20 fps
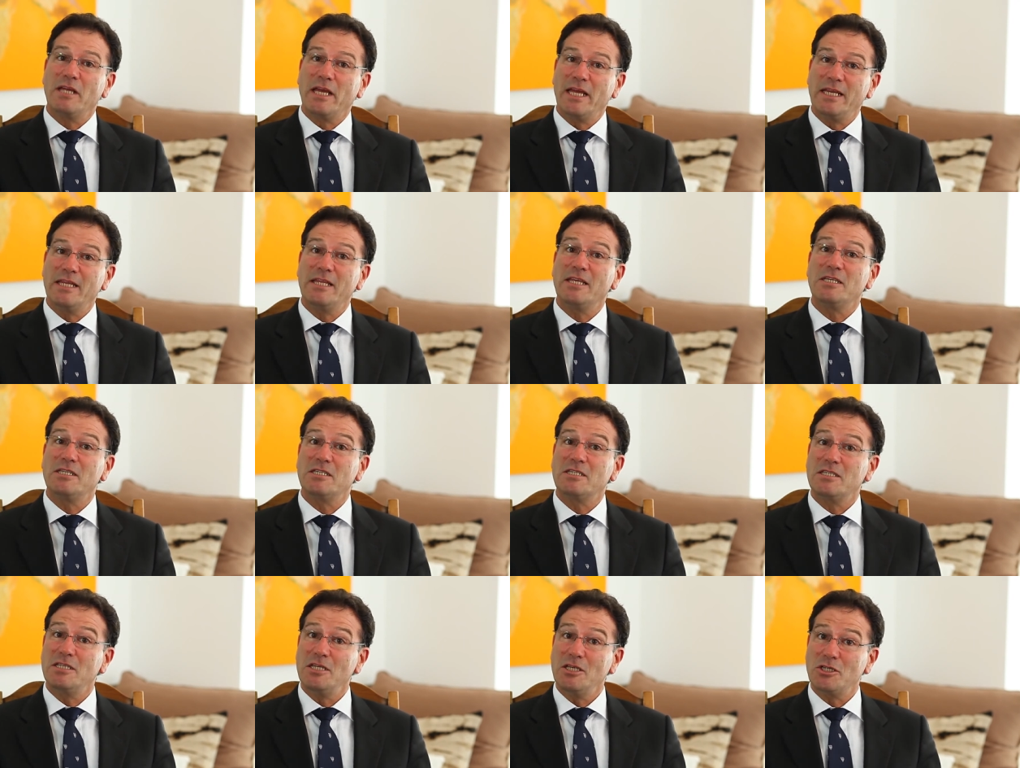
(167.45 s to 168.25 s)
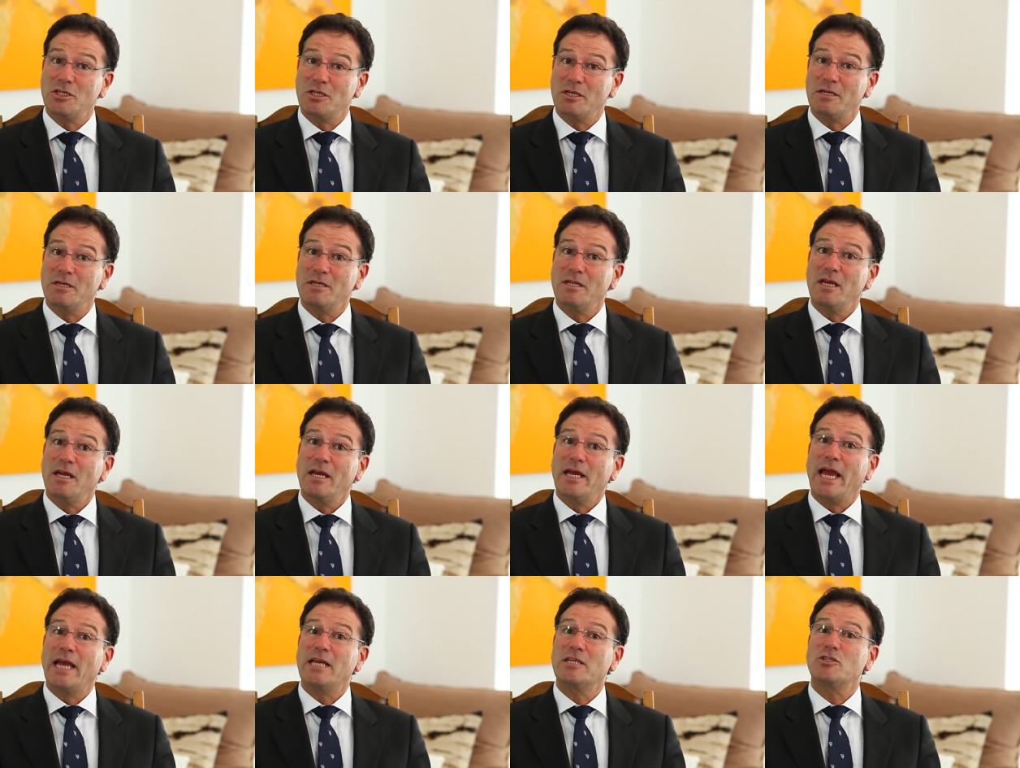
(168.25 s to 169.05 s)
in the decision
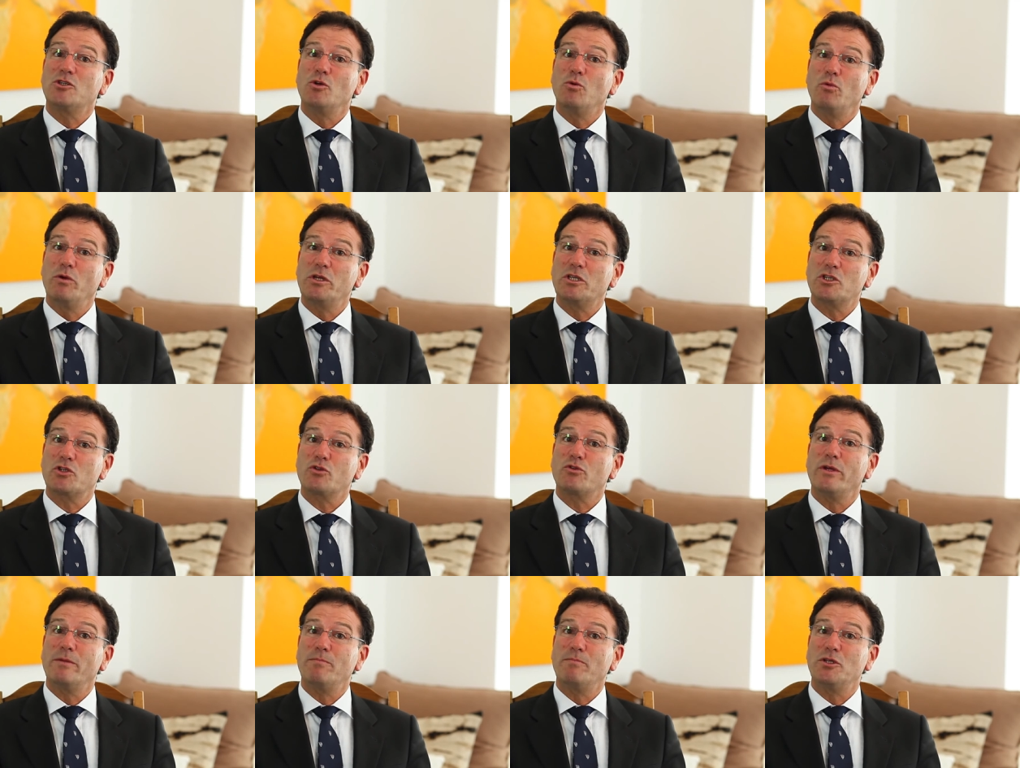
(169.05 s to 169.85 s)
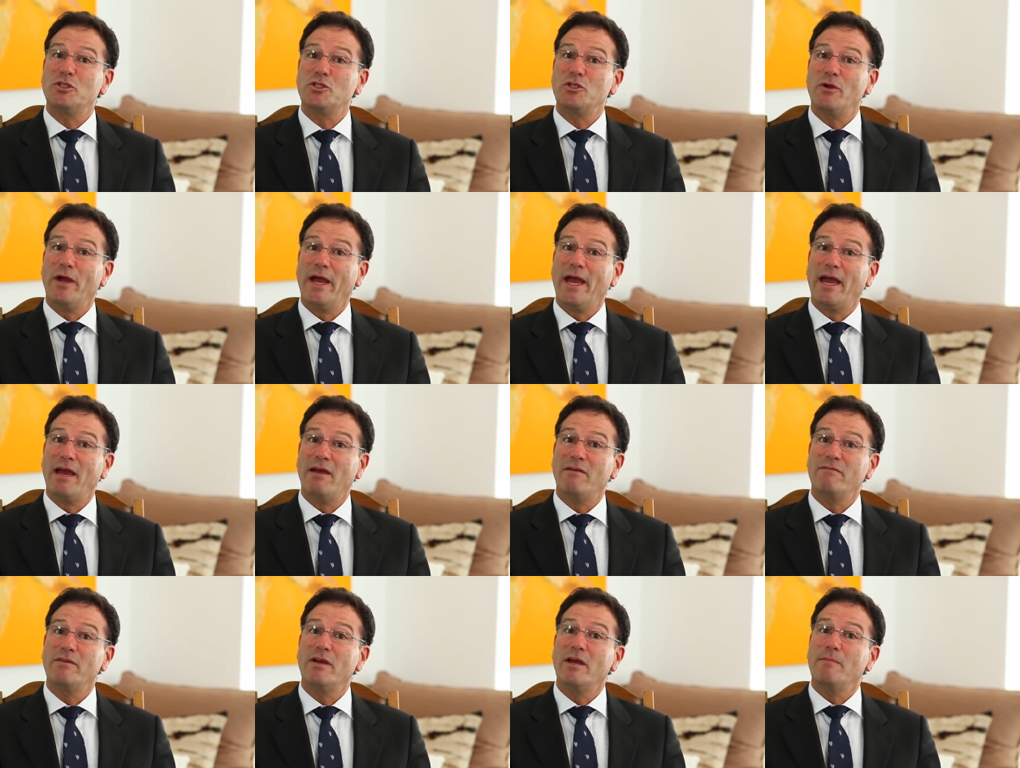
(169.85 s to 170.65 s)
as to which treatment you
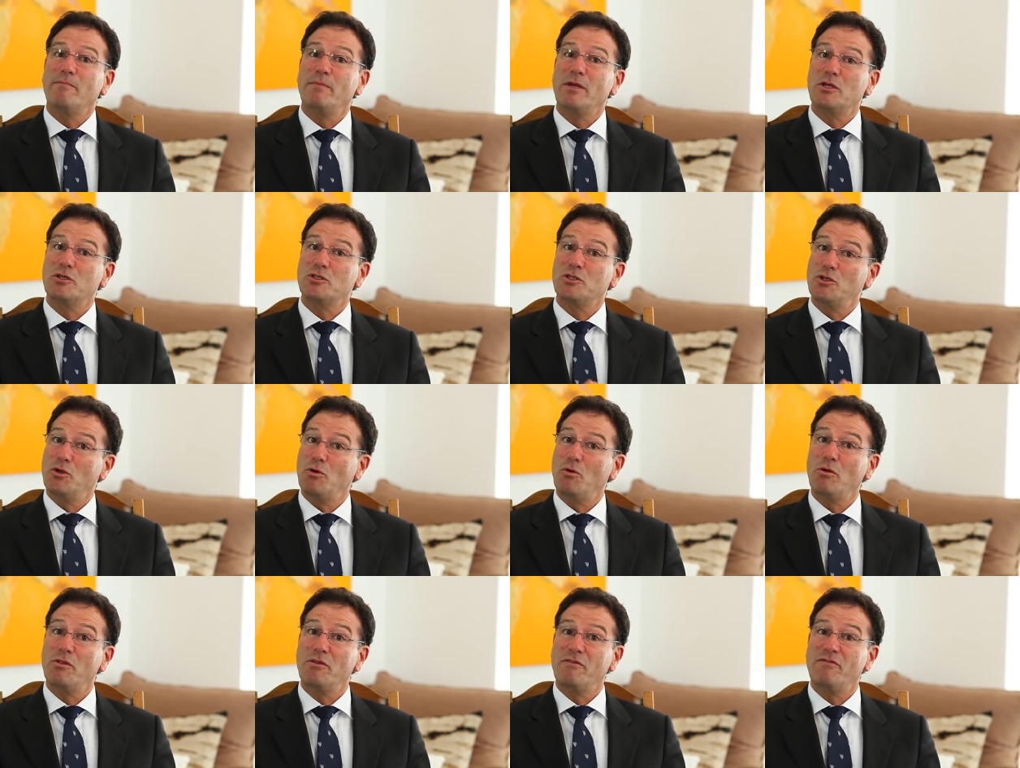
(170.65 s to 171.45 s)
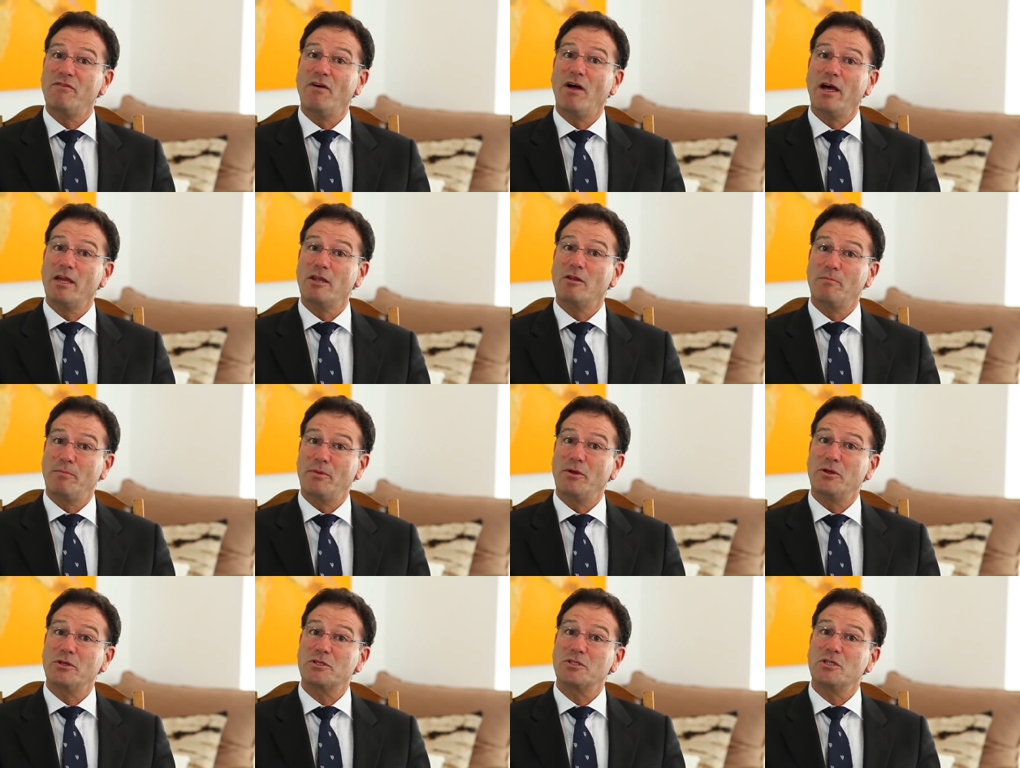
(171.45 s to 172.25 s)
have because you're the final
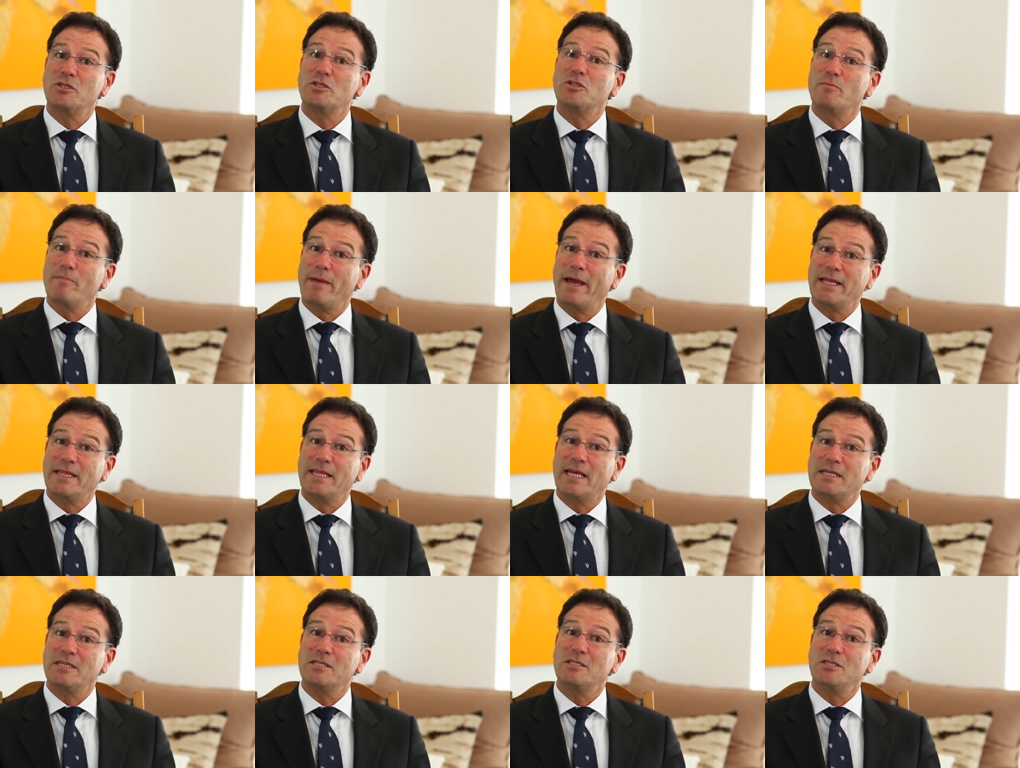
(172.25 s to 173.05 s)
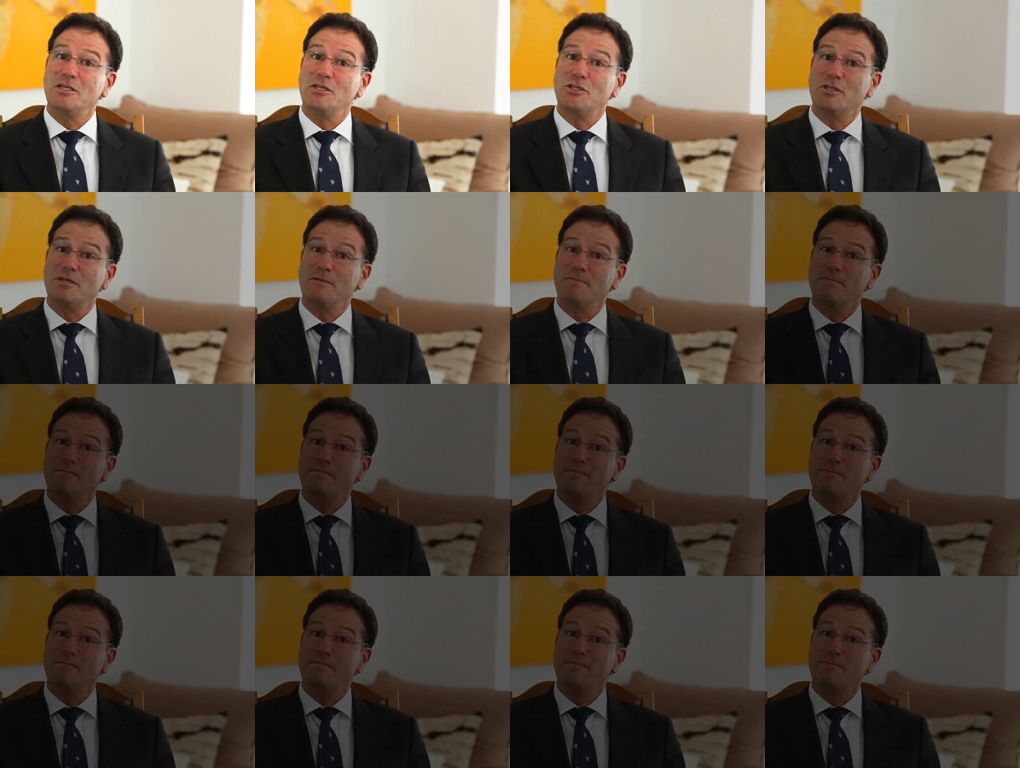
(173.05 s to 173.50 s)
person to make that decision.